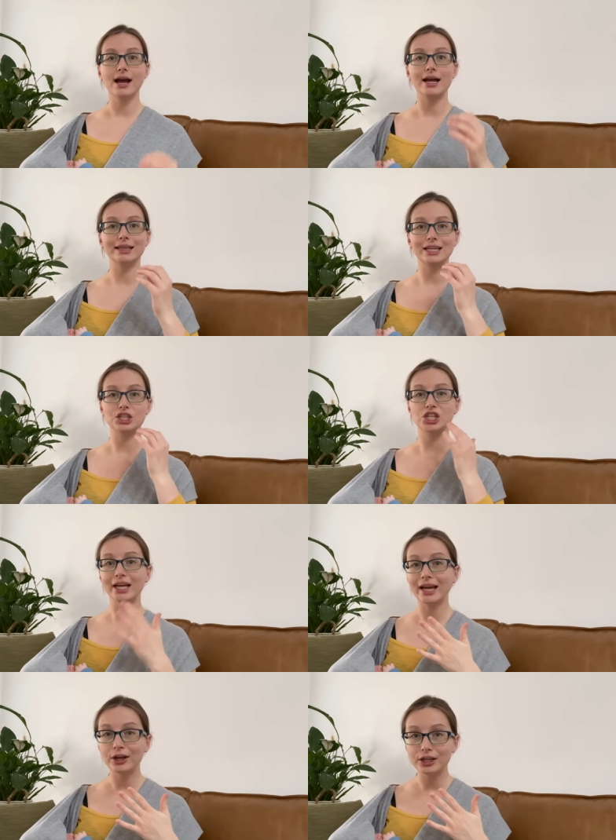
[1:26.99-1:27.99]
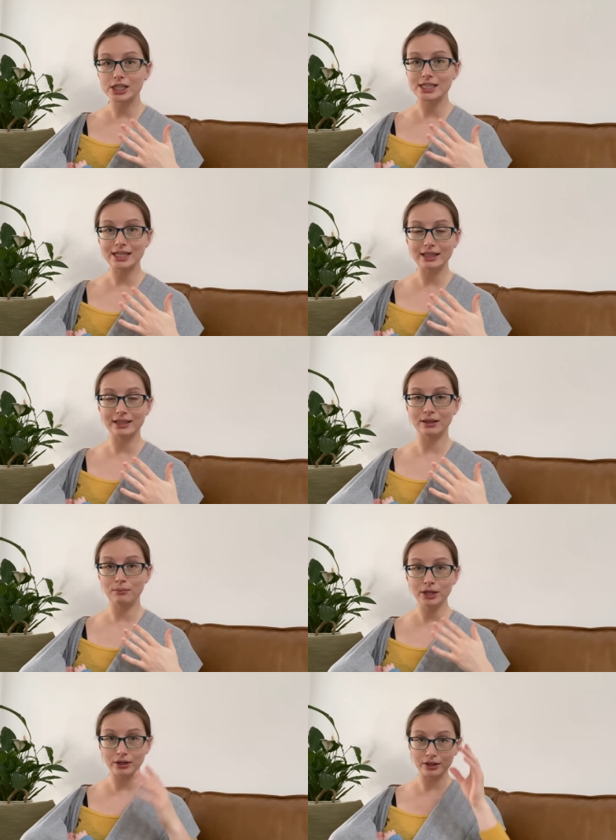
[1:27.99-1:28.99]
and then check out your teeth in the
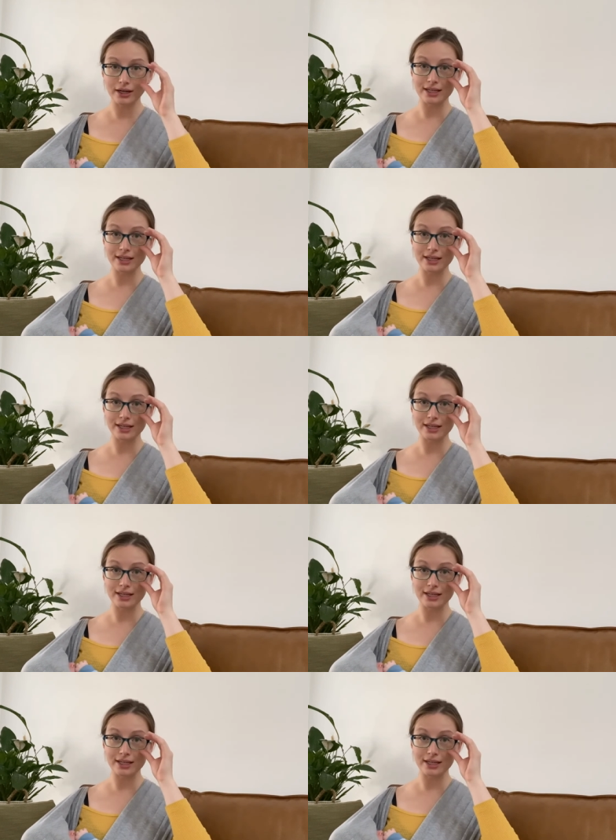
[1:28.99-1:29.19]
mirror